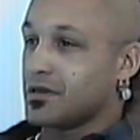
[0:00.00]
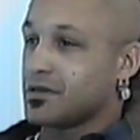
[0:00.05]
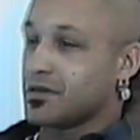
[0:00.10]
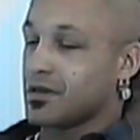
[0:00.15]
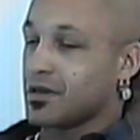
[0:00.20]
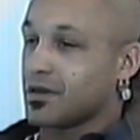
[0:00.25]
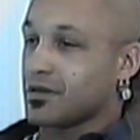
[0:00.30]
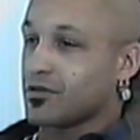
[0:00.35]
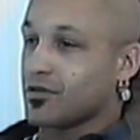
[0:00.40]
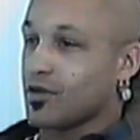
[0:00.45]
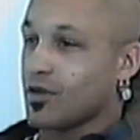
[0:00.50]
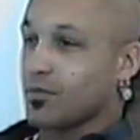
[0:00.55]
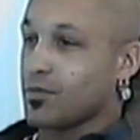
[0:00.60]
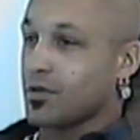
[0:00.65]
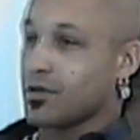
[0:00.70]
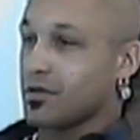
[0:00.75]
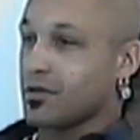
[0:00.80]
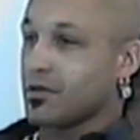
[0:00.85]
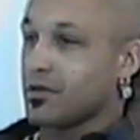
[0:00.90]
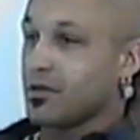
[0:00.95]

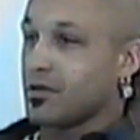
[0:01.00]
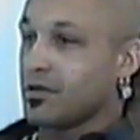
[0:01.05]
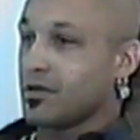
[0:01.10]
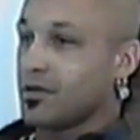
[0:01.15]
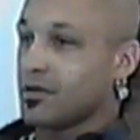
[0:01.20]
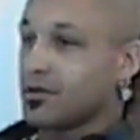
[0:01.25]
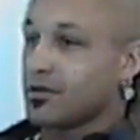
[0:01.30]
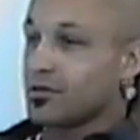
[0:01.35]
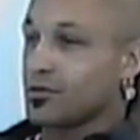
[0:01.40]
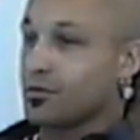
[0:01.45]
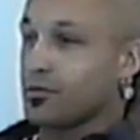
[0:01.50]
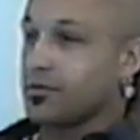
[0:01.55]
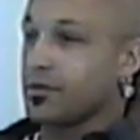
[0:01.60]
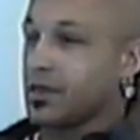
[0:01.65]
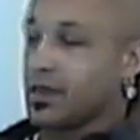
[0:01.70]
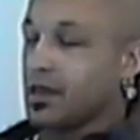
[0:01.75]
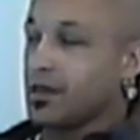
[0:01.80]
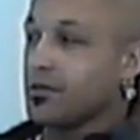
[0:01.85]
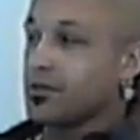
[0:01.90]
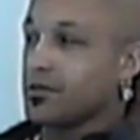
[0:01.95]
Chickatawbut told
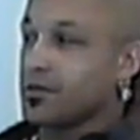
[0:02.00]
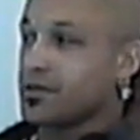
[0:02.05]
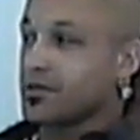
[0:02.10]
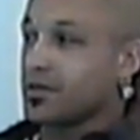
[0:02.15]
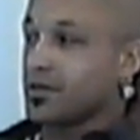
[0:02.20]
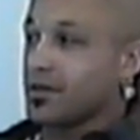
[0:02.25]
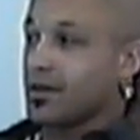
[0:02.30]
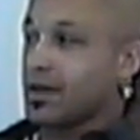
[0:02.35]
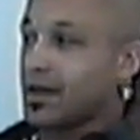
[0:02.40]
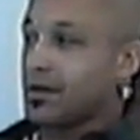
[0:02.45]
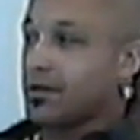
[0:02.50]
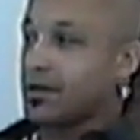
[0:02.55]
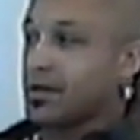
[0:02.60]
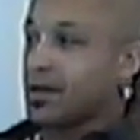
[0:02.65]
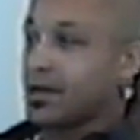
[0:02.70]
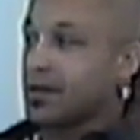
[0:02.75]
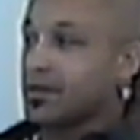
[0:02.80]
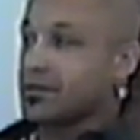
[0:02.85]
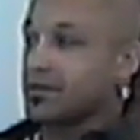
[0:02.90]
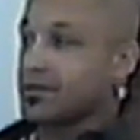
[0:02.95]
the English that the
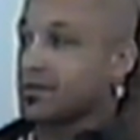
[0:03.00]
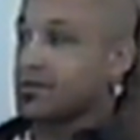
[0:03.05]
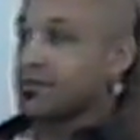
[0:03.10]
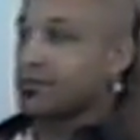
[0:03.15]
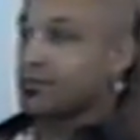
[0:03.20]
Narragansetts